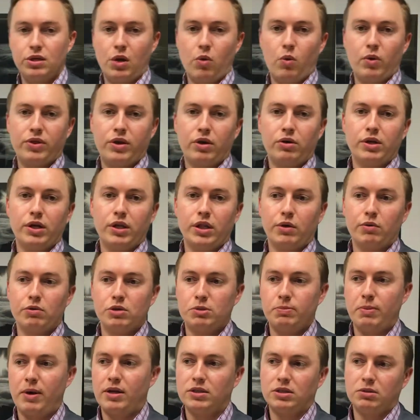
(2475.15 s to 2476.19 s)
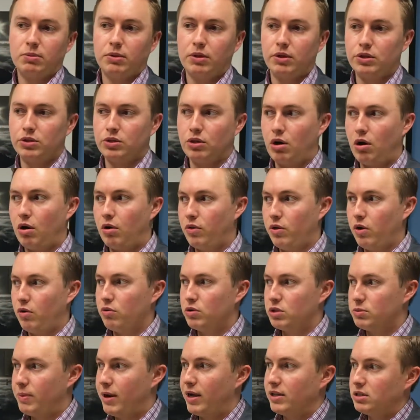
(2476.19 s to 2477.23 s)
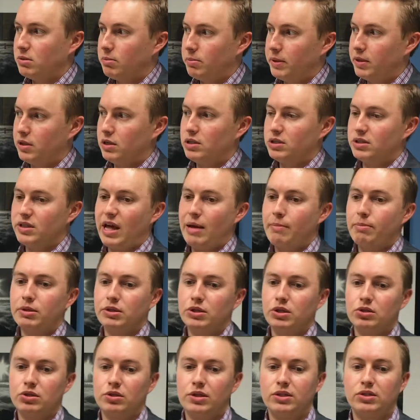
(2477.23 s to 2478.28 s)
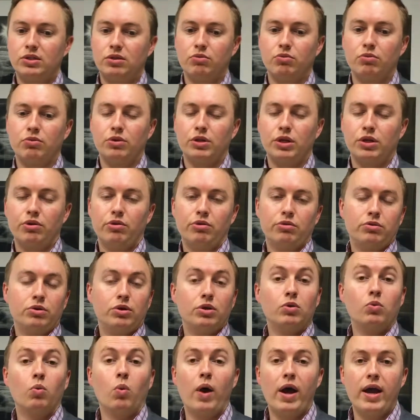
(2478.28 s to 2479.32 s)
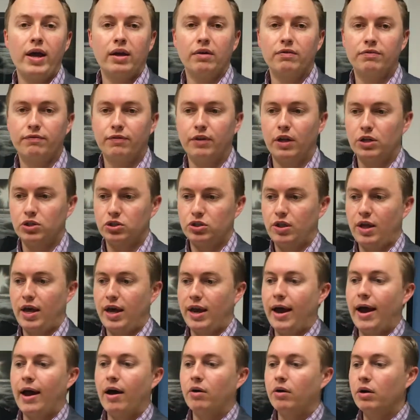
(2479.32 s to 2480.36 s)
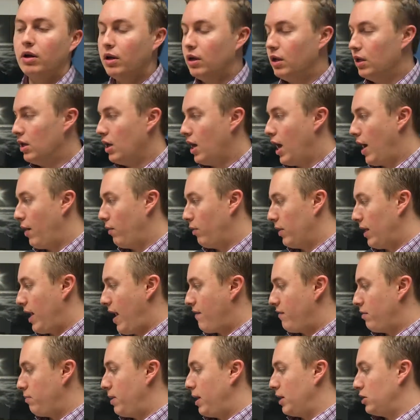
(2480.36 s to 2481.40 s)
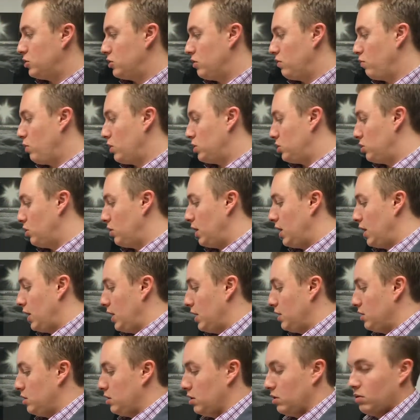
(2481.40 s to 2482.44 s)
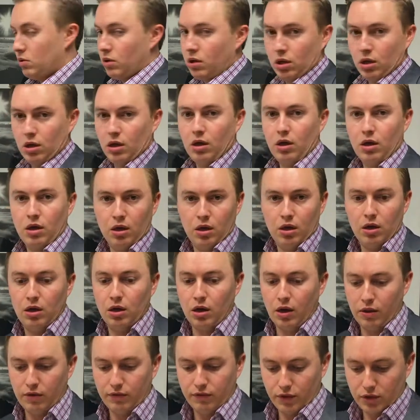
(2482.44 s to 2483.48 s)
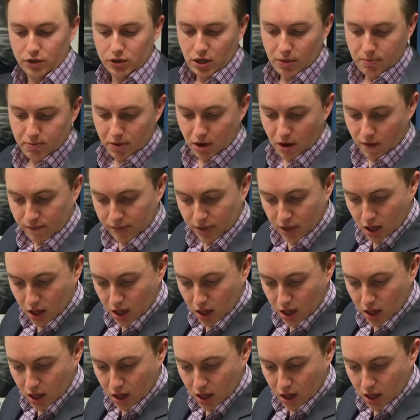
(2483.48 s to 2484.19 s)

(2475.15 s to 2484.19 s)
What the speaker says: What their daily responsibilities are, their responsibilities in that position. That's a really good way to flush that out and really have a picture of what you're getting into. Another free tip there.